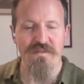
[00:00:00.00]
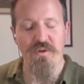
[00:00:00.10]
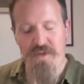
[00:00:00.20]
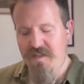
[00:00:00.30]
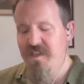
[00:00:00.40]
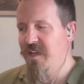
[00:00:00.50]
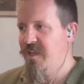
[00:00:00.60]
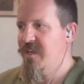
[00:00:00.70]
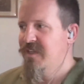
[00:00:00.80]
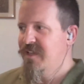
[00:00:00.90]
Okay.
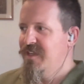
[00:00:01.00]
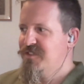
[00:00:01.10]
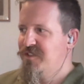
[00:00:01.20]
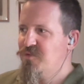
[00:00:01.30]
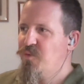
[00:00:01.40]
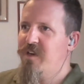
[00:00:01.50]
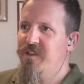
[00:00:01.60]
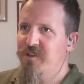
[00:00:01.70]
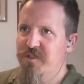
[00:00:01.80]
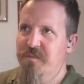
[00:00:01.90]
Yeah. So this is
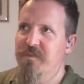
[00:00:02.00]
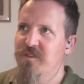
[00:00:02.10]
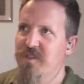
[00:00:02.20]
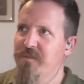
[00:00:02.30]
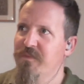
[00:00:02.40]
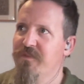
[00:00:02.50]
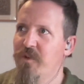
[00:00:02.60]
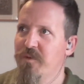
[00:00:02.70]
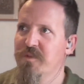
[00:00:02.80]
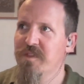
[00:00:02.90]
where, some
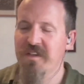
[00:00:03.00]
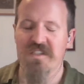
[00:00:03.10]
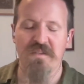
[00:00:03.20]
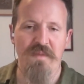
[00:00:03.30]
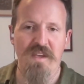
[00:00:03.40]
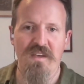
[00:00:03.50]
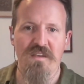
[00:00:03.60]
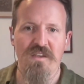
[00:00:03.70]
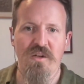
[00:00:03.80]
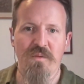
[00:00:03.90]
folks with autism
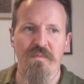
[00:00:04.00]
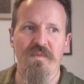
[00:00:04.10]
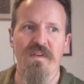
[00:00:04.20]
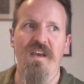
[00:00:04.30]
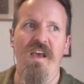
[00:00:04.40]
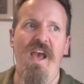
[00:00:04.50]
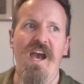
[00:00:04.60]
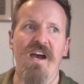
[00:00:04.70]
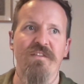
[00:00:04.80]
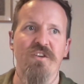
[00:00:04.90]
may,
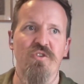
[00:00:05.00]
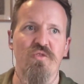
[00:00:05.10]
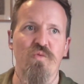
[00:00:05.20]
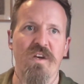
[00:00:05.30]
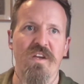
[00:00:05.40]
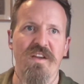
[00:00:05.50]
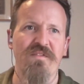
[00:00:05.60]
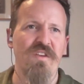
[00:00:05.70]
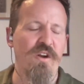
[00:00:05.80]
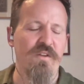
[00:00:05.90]
have issues with,
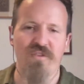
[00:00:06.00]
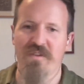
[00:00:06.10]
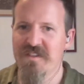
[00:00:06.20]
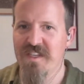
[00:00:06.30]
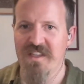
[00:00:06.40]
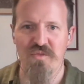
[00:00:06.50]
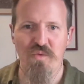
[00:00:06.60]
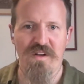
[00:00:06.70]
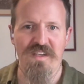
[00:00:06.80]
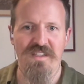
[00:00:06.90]
I've certainly seen this
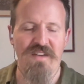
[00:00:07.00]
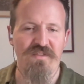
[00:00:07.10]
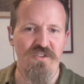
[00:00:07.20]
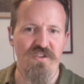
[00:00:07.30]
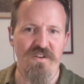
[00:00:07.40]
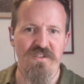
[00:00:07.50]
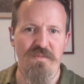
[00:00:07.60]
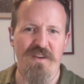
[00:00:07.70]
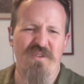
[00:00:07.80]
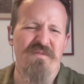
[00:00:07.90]
where kids have concerns
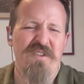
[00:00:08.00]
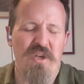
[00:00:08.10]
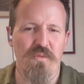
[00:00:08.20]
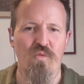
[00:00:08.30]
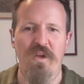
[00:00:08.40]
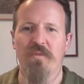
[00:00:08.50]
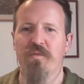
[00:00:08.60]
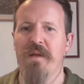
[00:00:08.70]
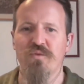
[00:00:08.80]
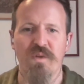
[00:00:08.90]
about, or, real
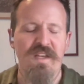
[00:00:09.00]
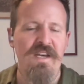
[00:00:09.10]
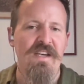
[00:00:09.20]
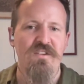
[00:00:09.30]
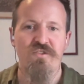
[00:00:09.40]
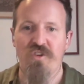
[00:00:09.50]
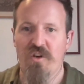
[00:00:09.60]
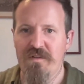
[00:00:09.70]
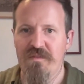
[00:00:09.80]
problems with certain